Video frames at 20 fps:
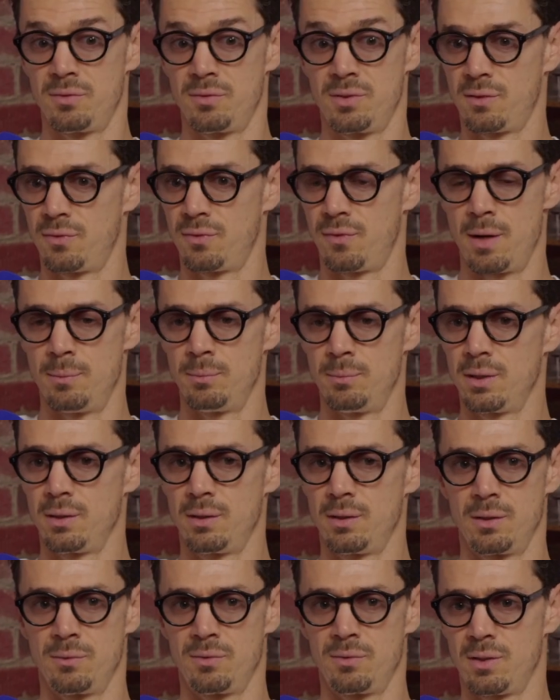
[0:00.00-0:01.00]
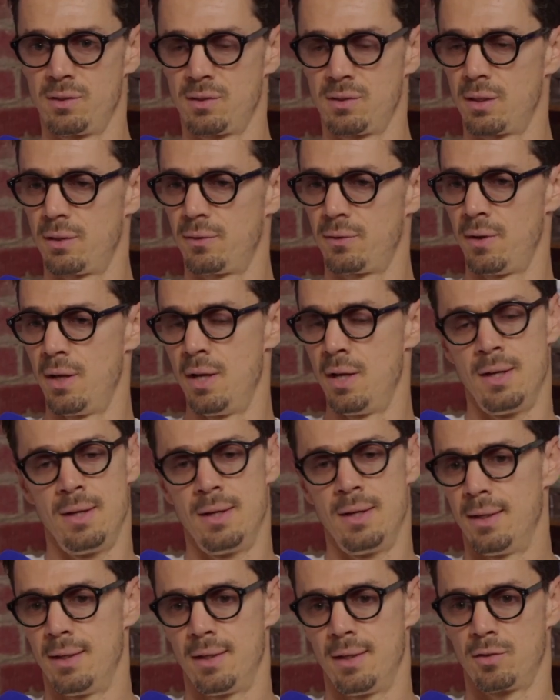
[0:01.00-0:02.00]
his family, loves his stuff.
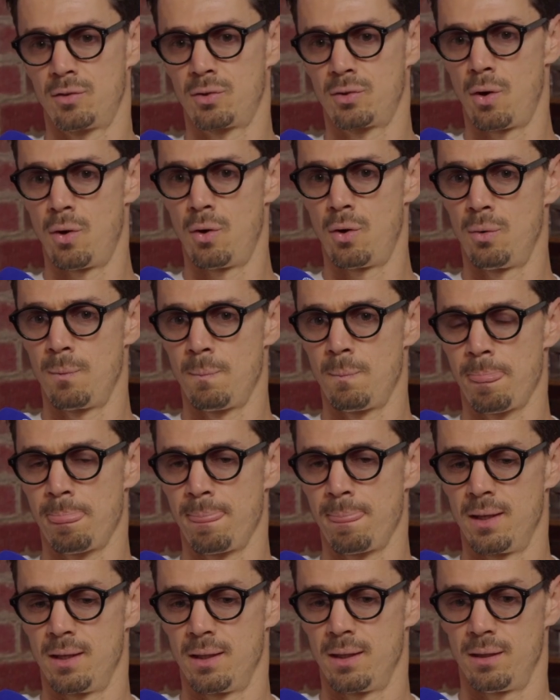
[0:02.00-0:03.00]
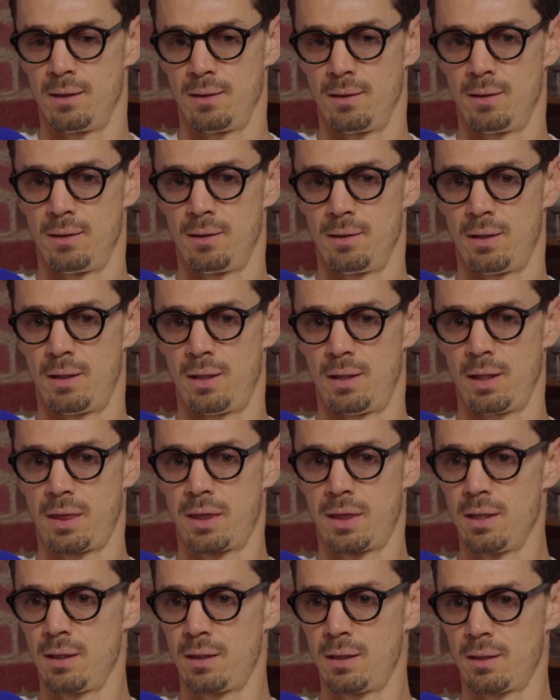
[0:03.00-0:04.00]
So I
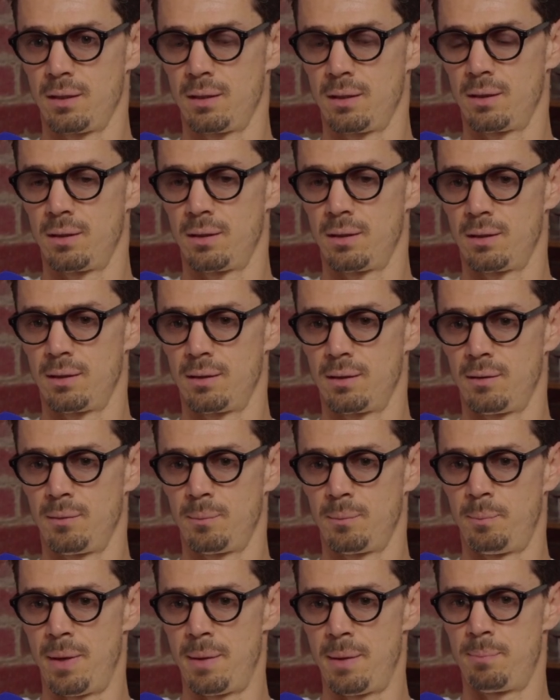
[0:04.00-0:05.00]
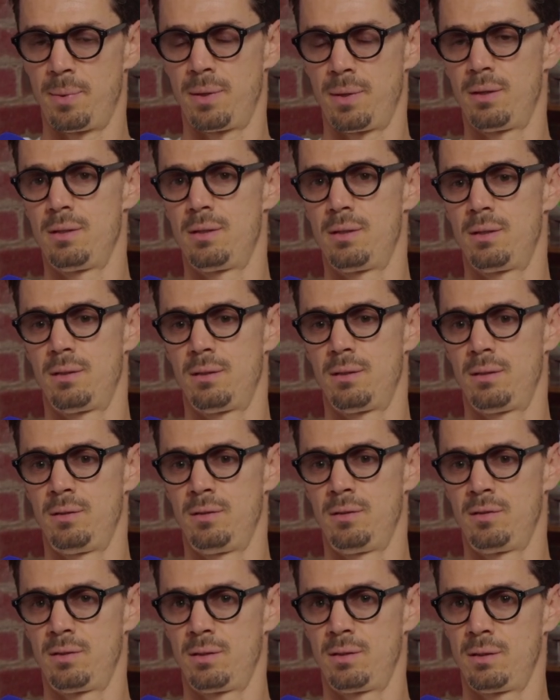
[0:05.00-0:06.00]
think Pepe
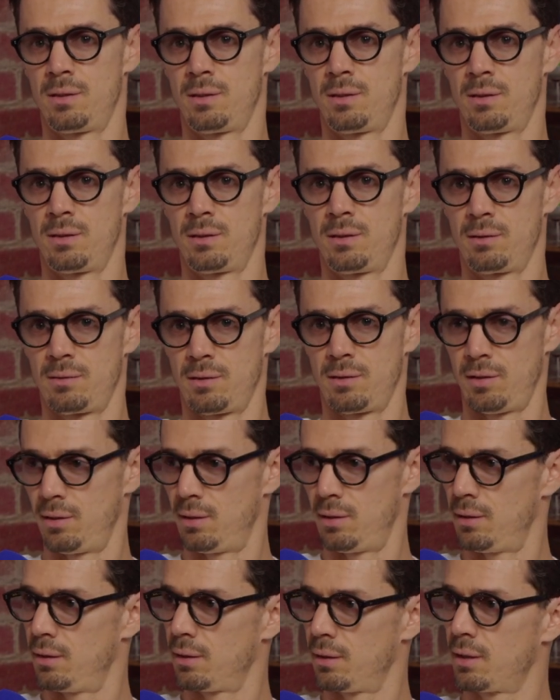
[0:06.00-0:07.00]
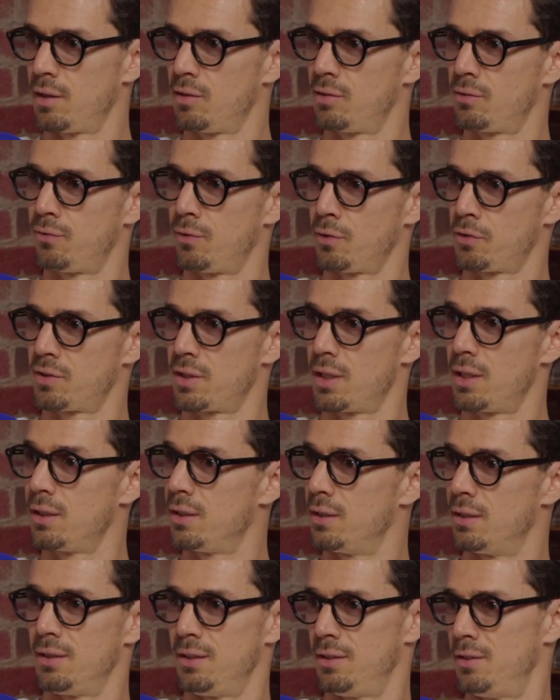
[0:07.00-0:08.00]
is a case for
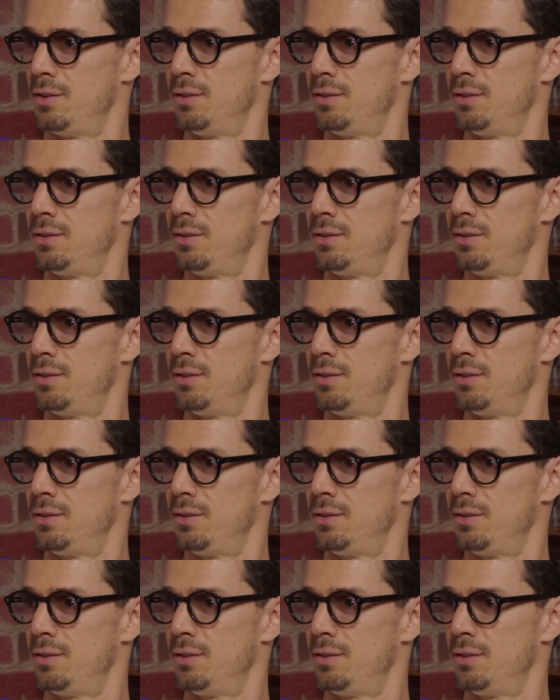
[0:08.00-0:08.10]
study.